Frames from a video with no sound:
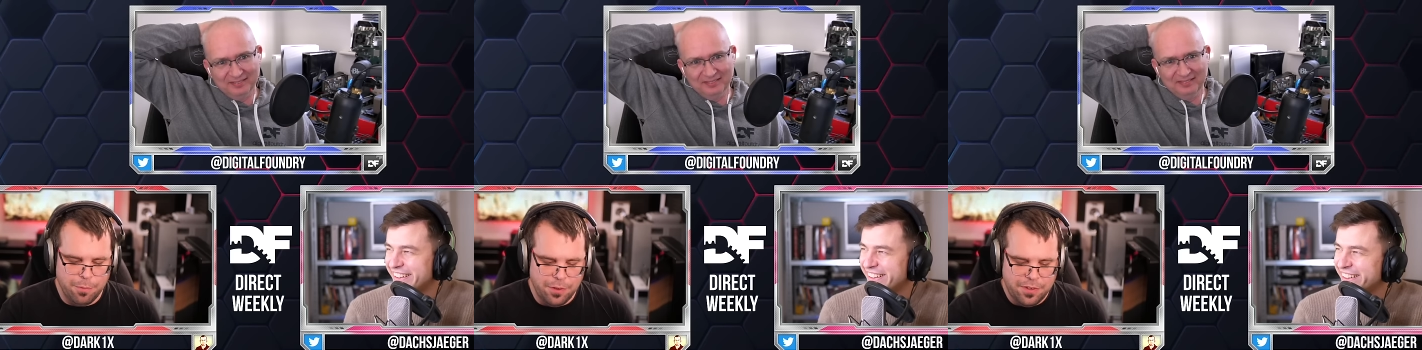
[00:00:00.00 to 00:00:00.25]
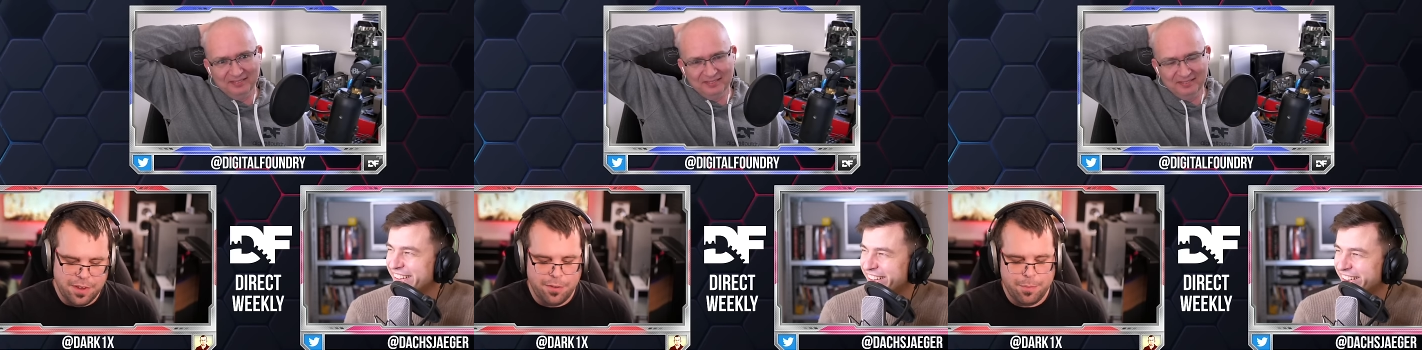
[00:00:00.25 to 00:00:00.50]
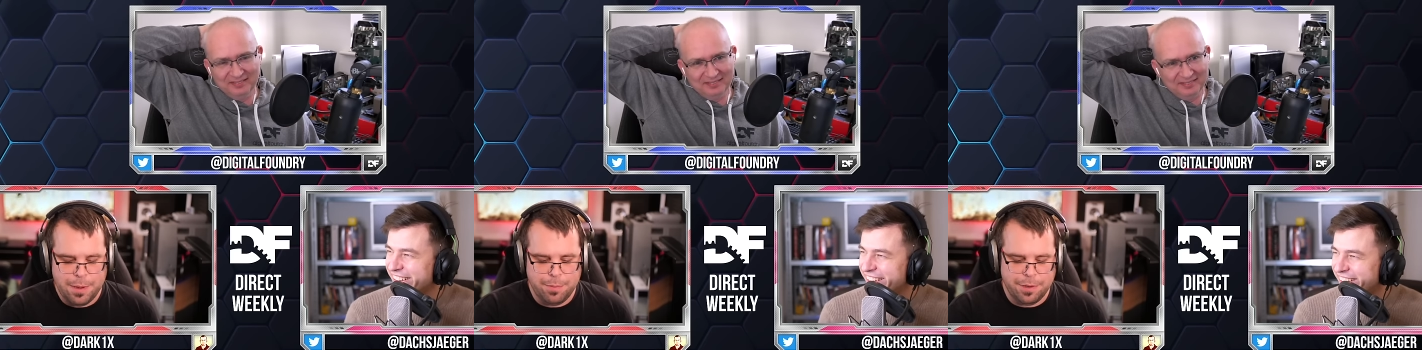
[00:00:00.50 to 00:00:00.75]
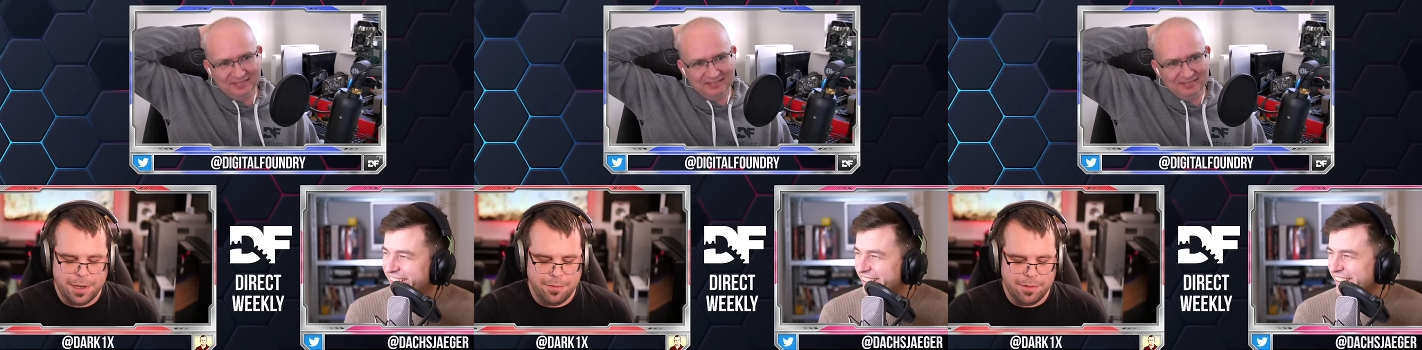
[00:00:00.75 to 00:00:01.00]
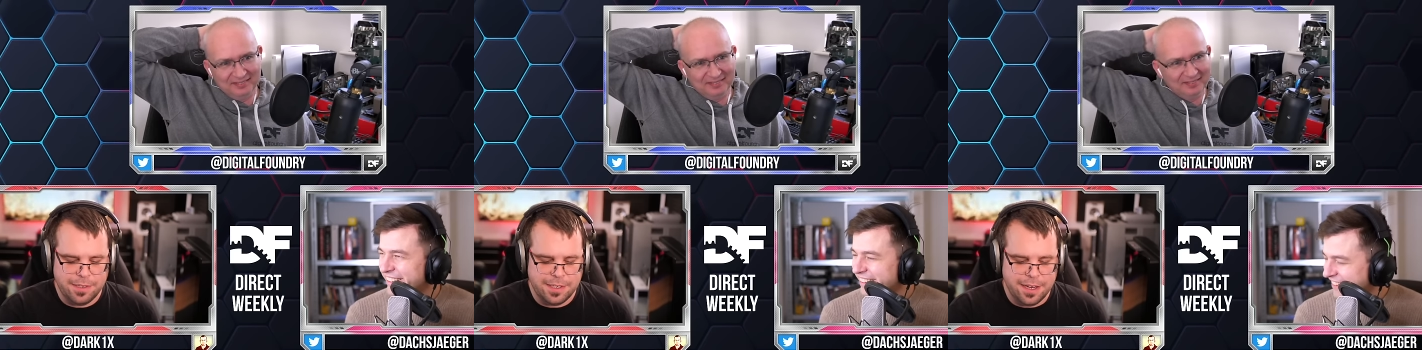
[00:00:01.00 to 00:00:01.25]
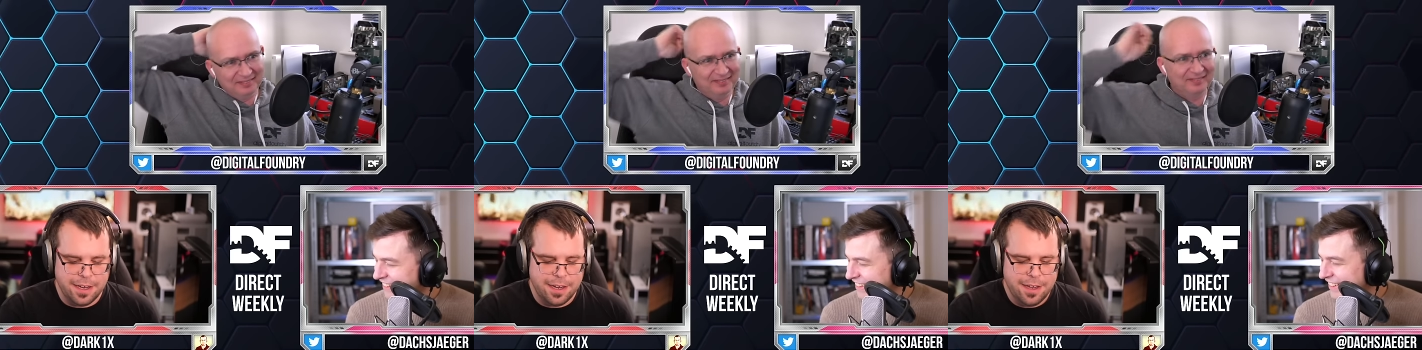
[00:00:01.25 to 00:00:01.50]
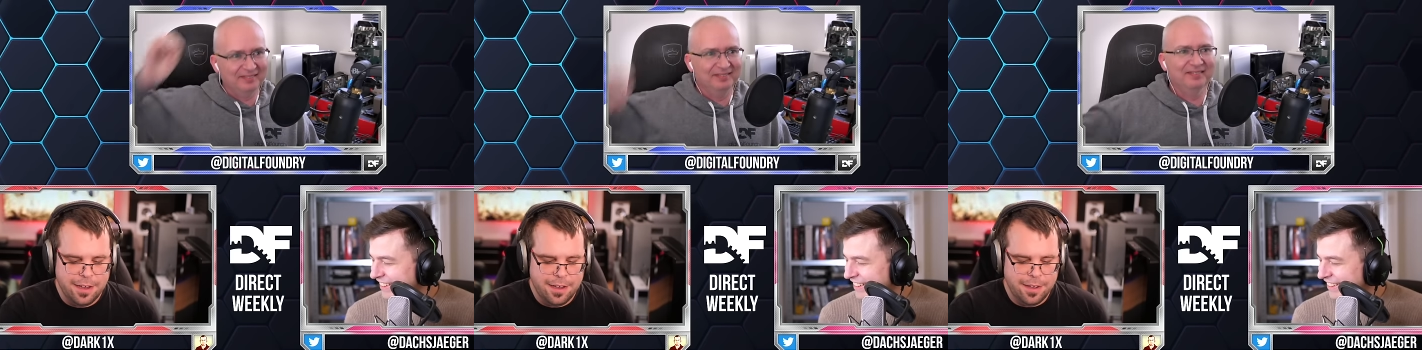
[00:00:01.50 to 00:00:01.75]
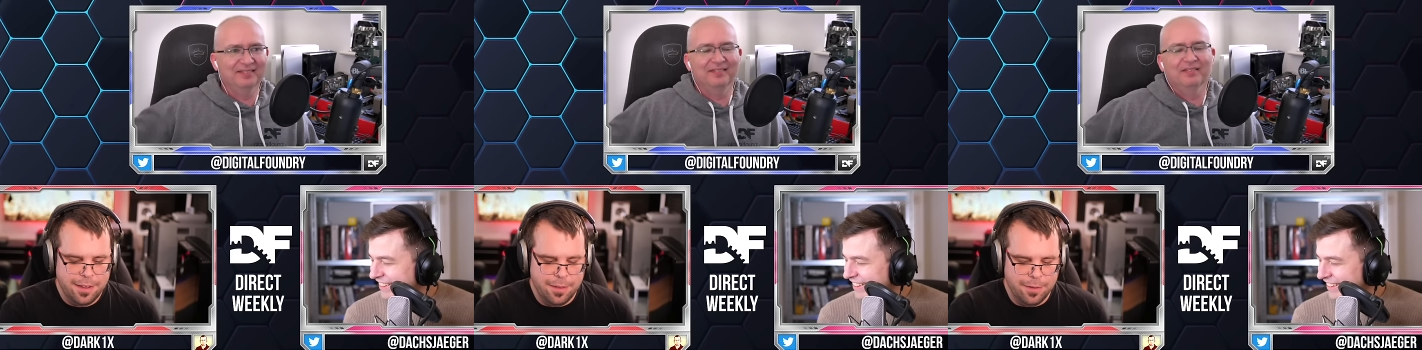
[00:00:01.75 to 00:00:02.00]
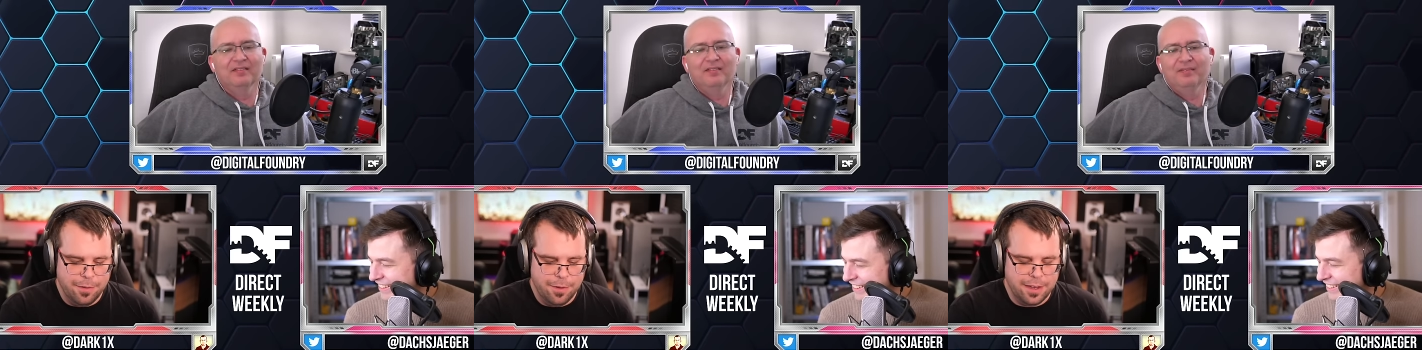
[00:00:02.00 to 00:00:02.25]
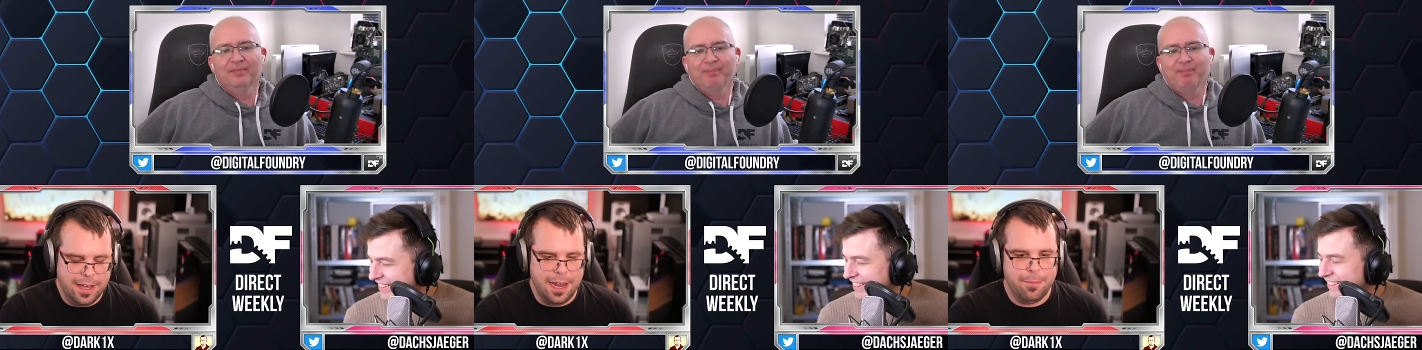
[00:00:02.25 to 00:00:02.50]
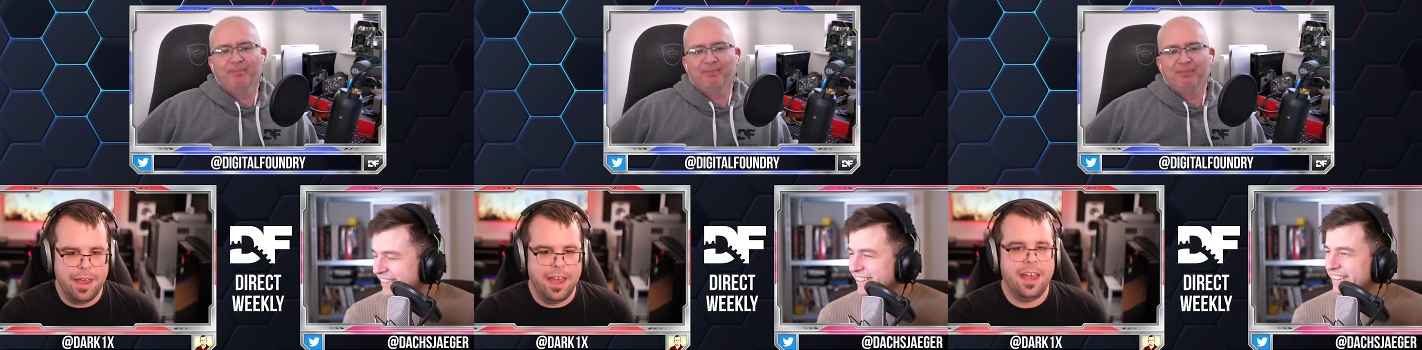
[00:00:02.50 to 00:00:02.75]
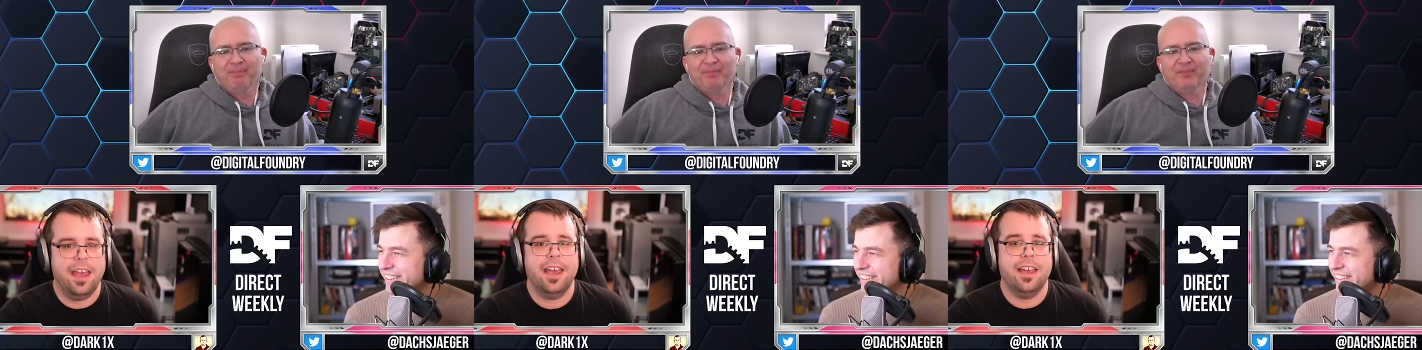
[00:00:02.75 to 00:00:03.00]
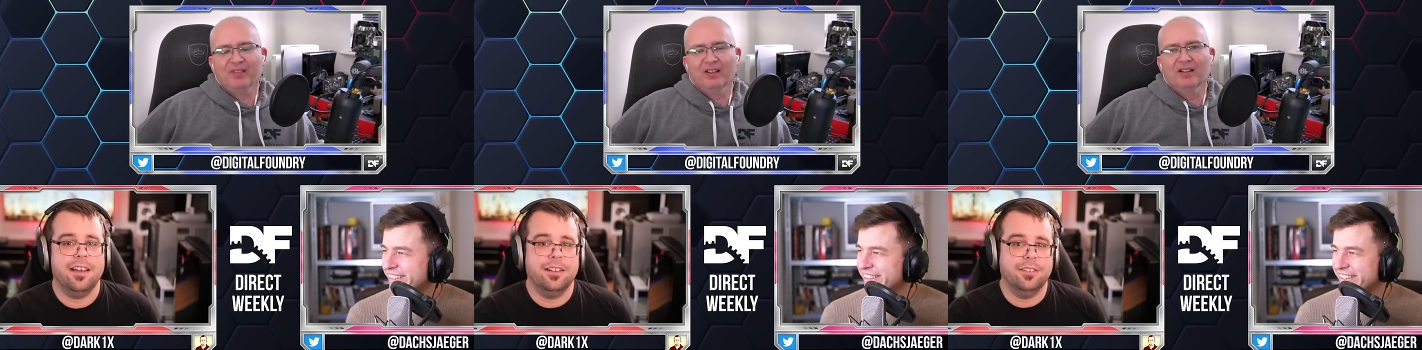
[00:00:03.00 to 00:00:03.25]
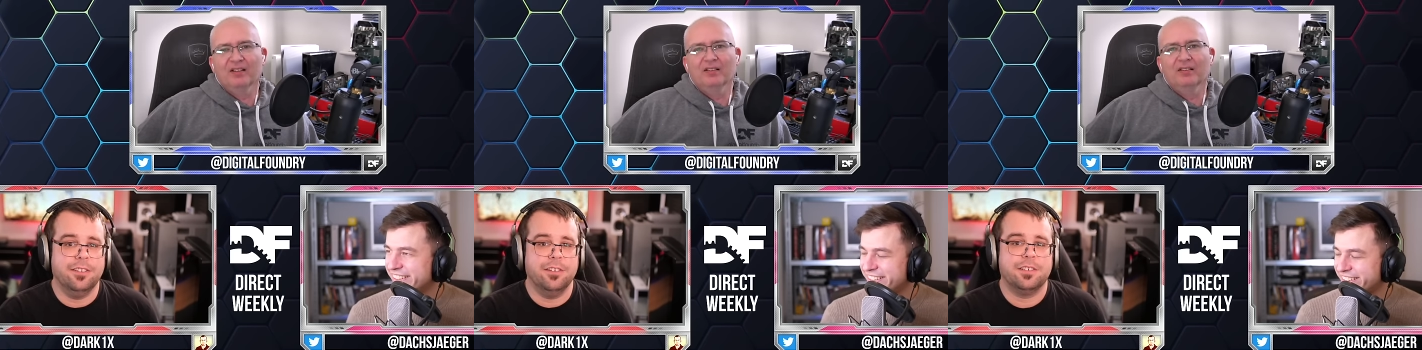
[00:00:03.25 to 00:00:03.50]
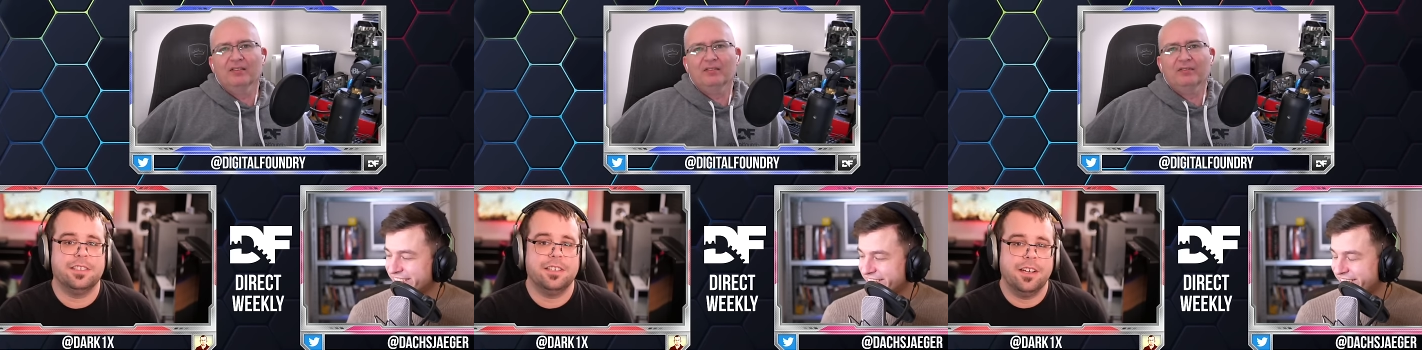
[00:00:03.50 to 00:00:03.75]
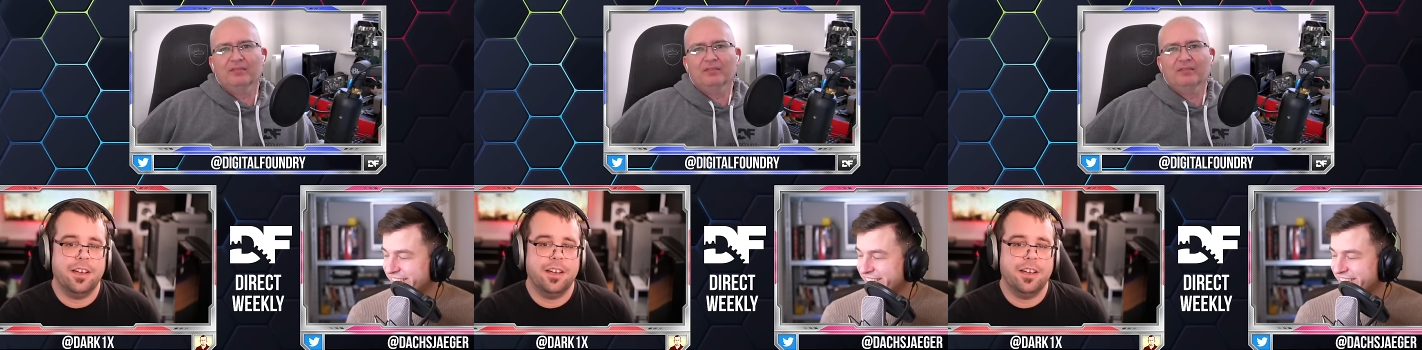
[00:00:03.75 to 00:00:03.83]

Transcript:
Speaker 1: one set of people that will say, Game A looks